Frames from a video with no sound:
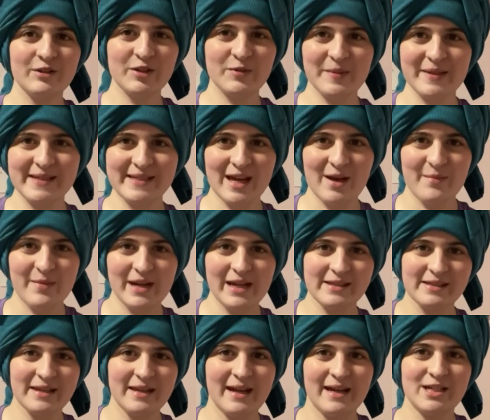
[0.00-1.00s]
it's been 10
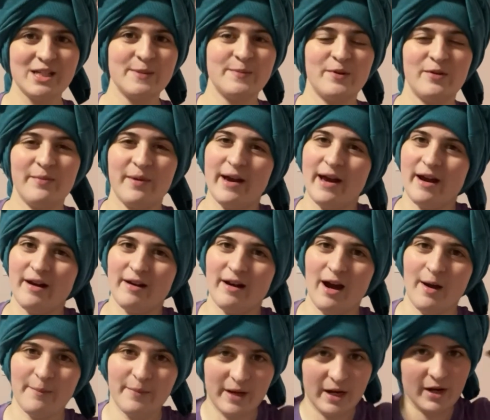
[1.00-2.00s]
minutes, and I just put my hair
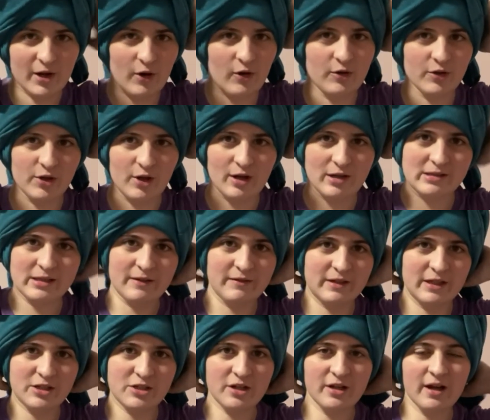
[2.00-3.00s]
up in an old long sleeve
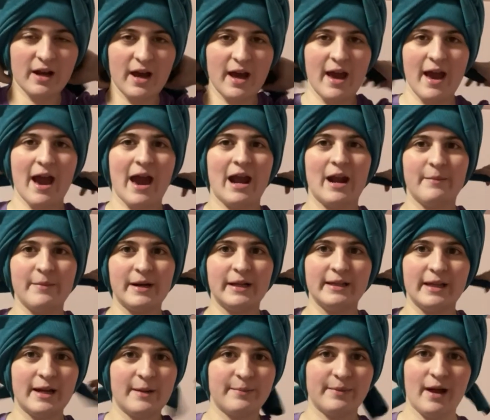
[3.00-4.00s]
t-shirt, and I'm going to
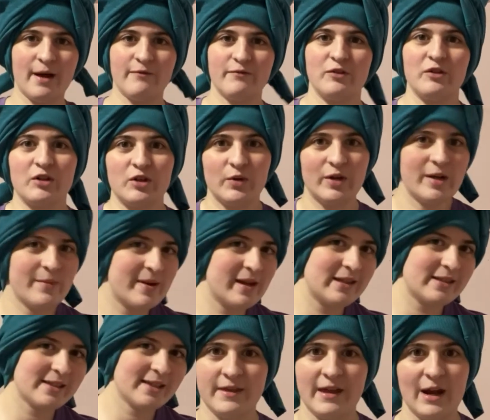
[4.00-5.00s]
let it plop for 20
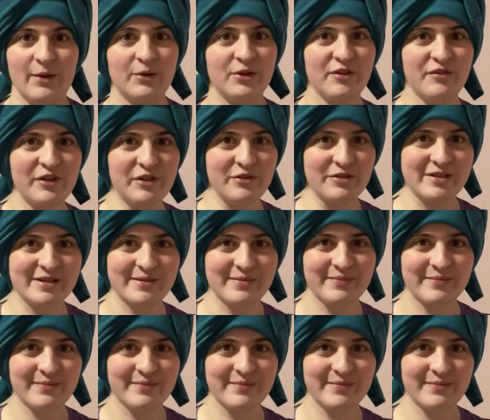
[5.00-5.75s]
minutes, then I will diffuse.